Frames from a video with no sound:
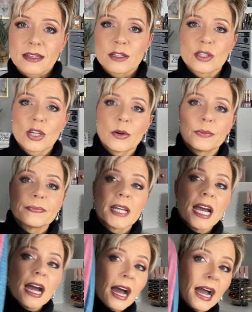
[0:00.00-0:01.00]
So
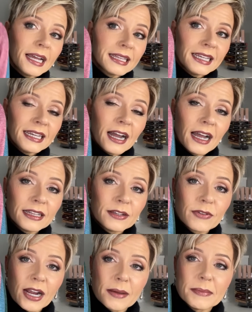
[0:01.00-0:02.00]
highly, highly
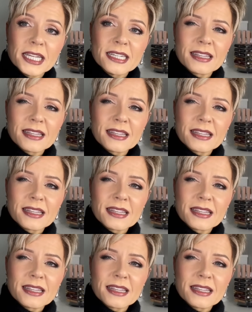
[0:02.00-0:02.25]
recommend.